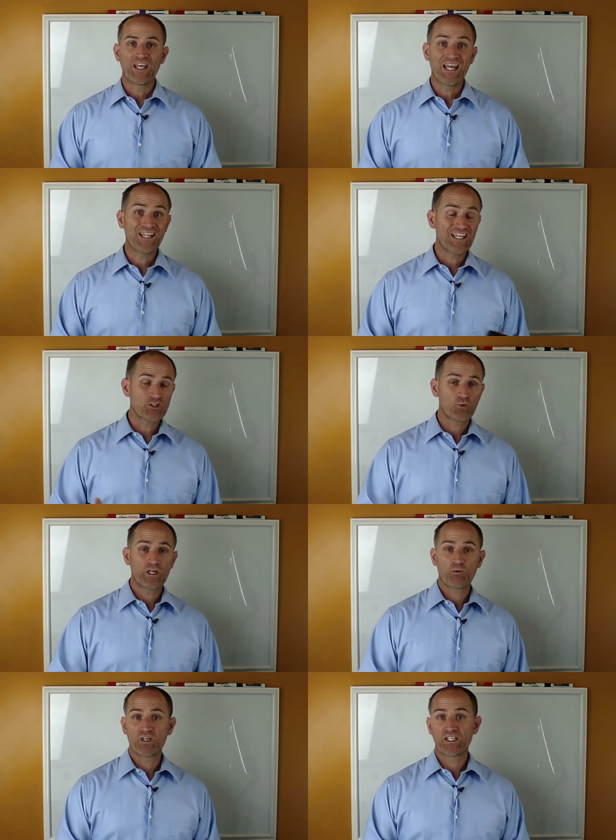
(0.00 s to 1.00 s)
And that's what
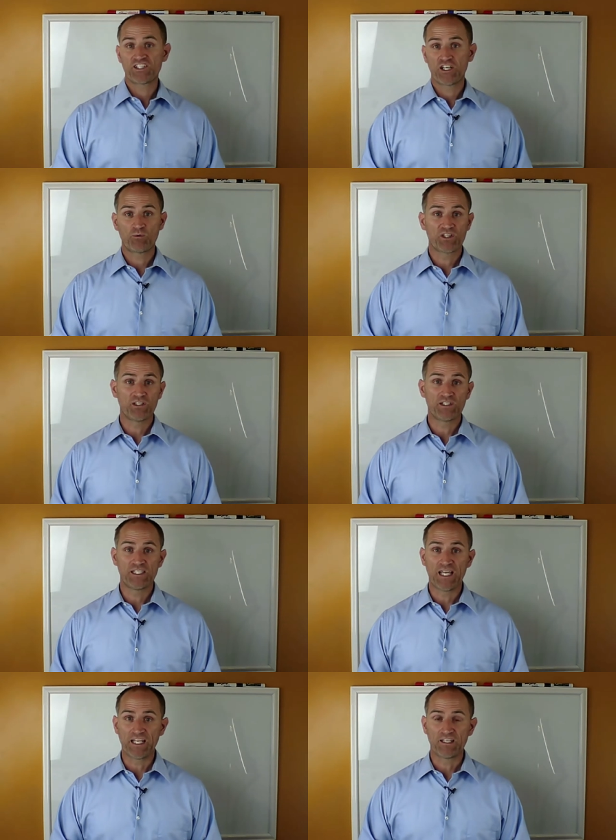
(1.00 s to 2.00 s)
I want to share with you
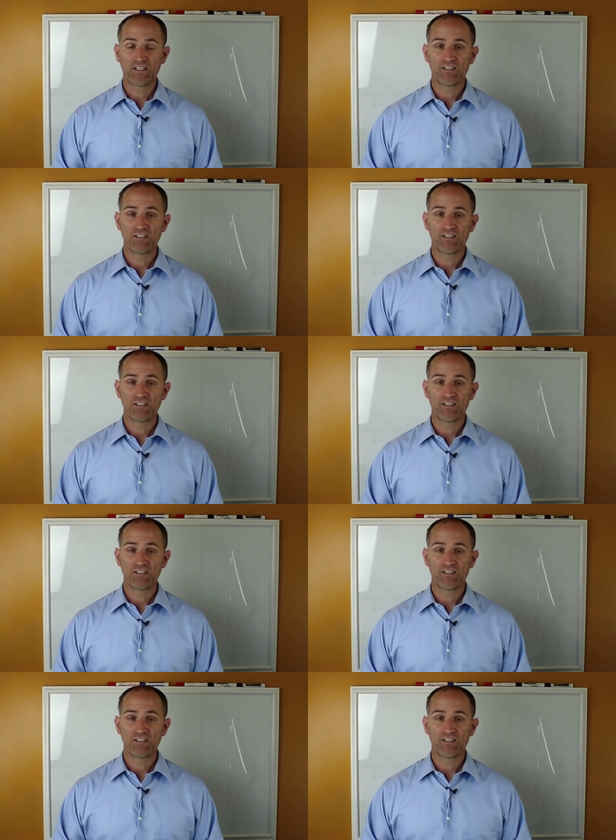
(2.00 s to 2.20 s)
today